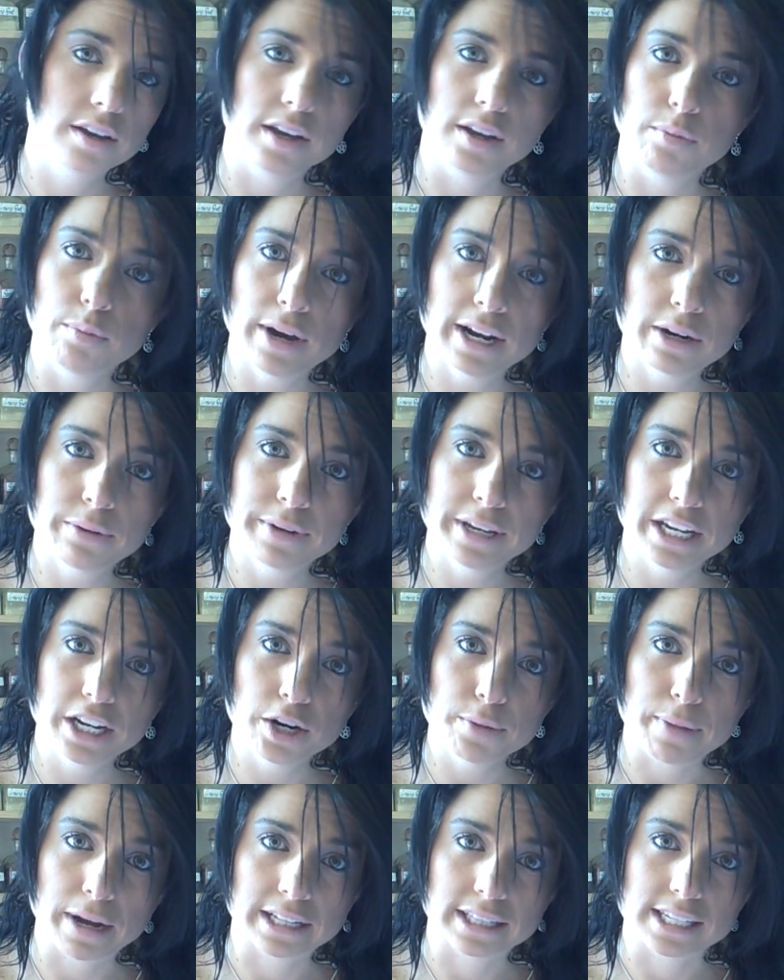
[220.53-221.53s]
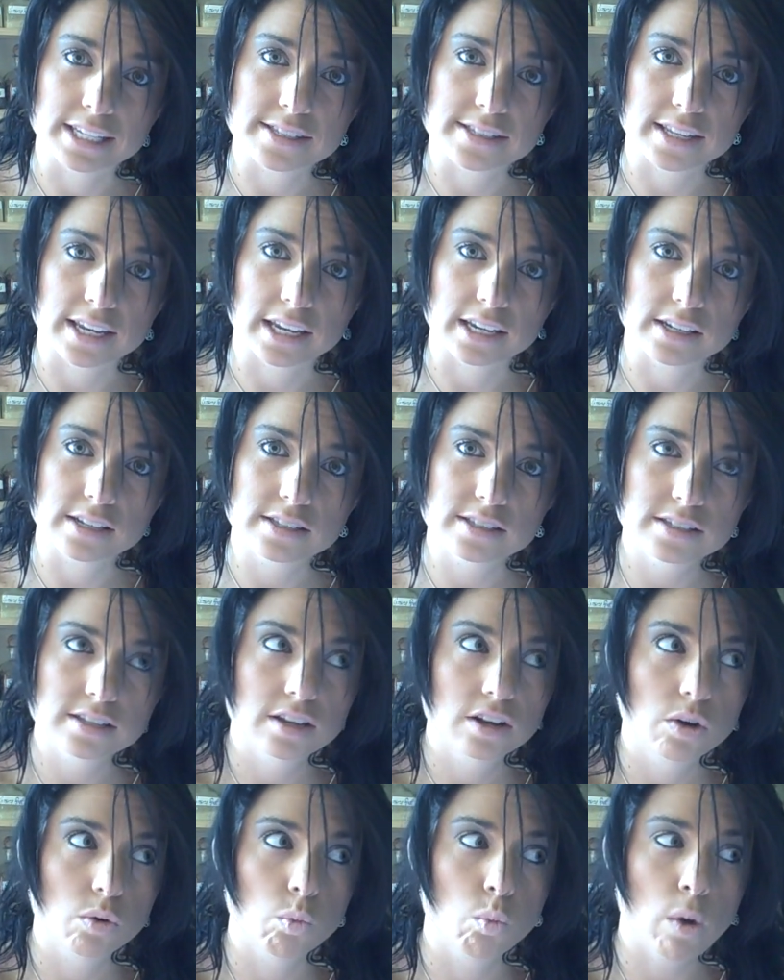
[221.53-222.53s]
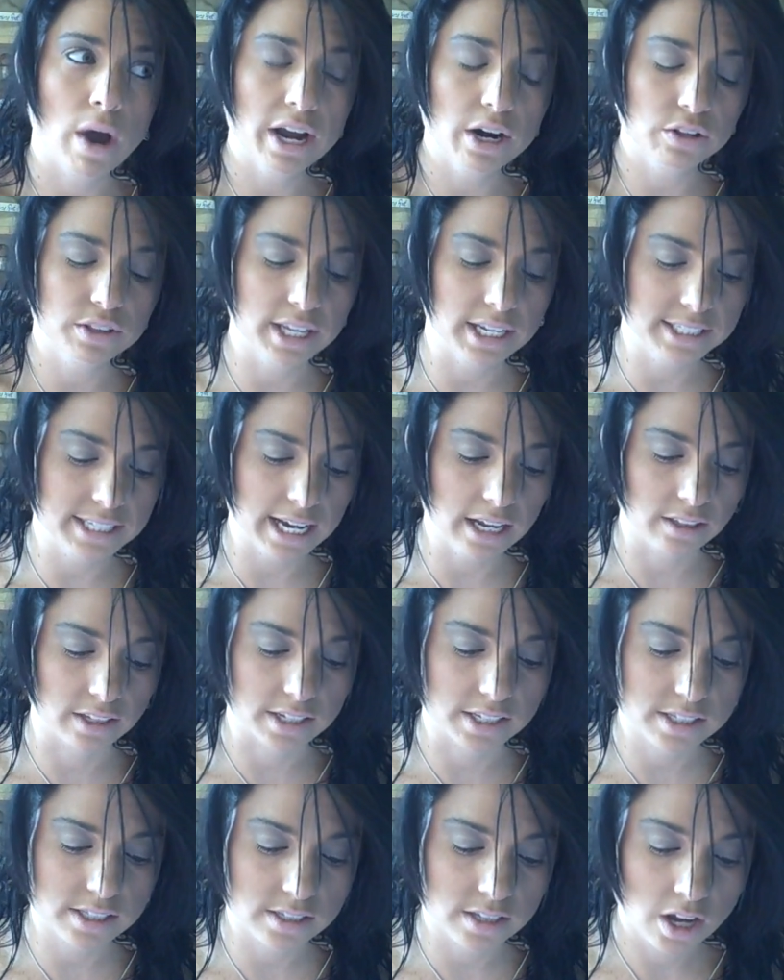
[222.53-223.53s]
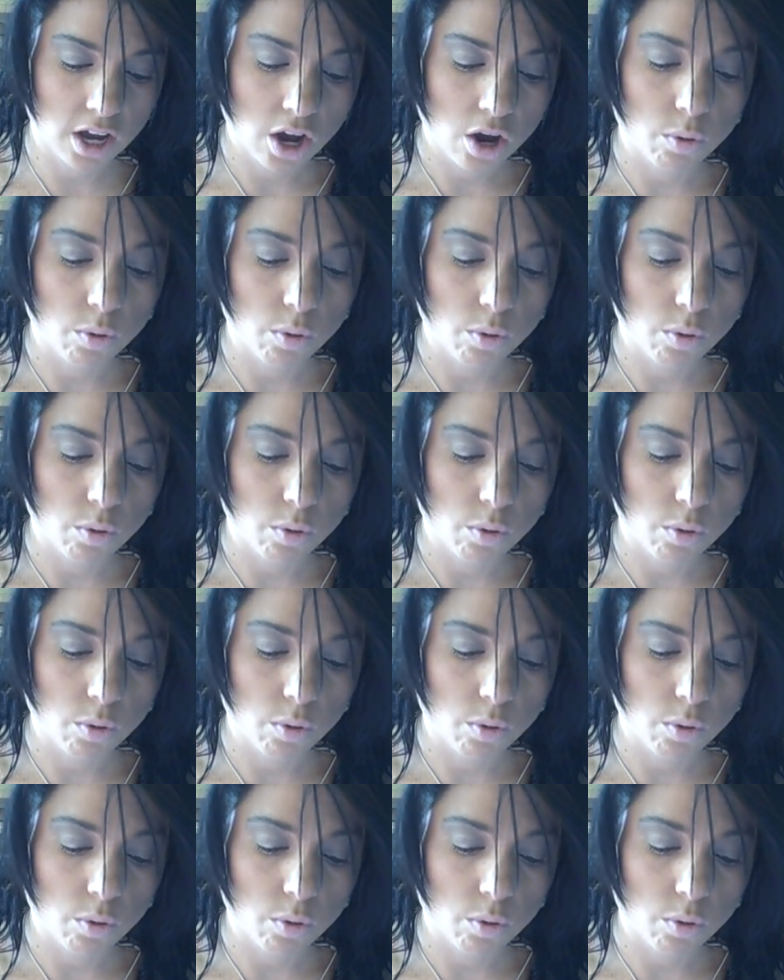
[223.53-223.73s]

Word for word: And why don't we hear about these things? why don't they tell us?